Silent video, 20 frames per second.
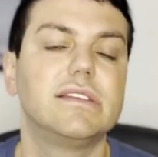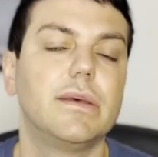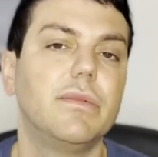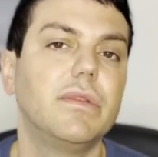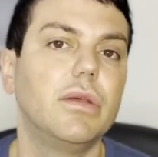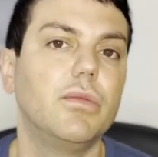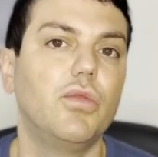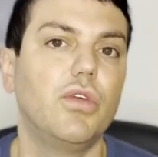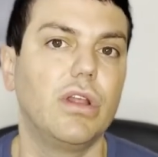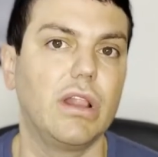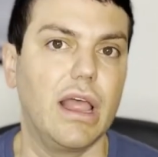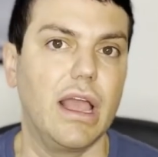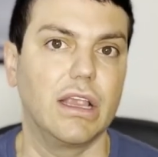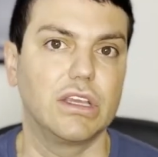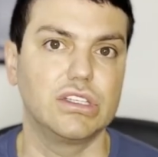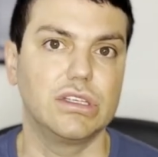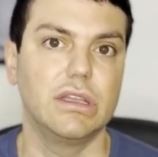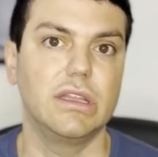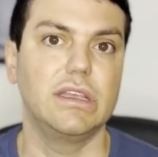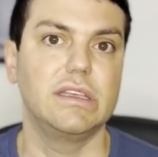some of them will
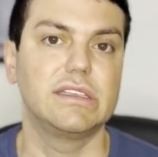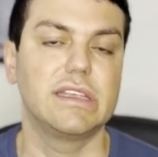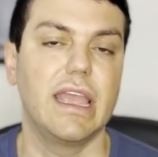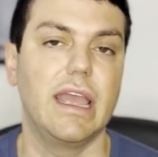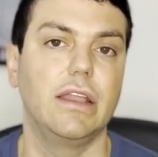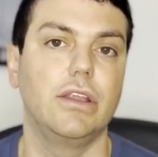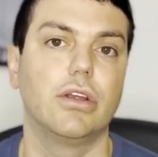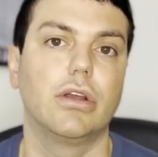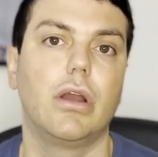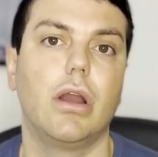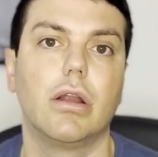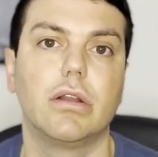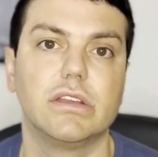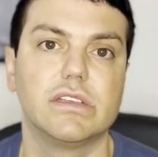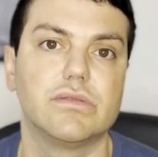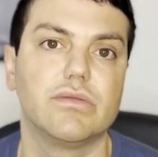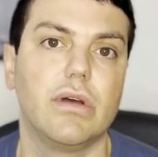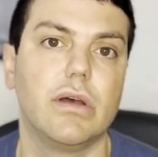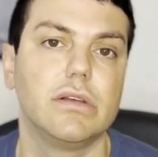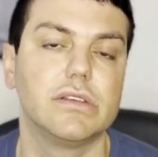actually scan your card
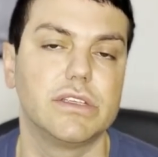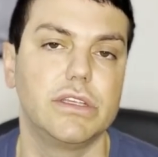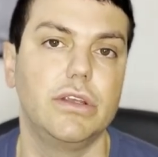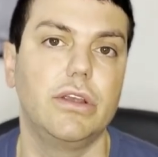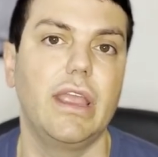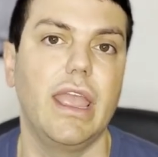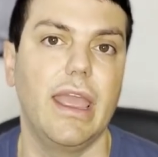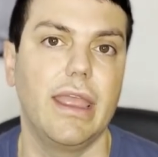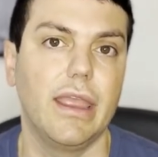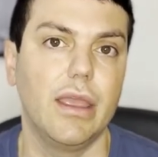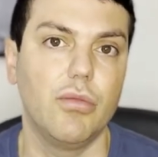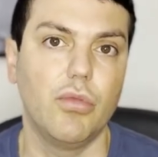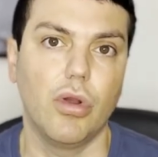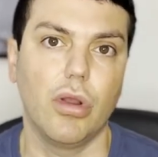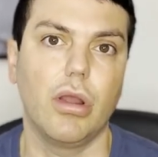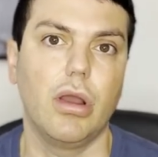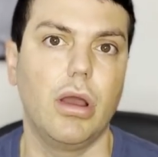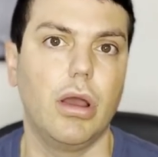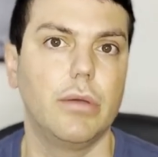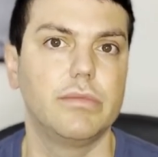as well, so you can get
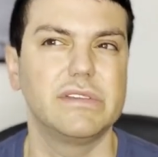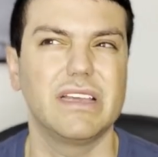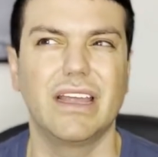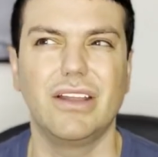more comps.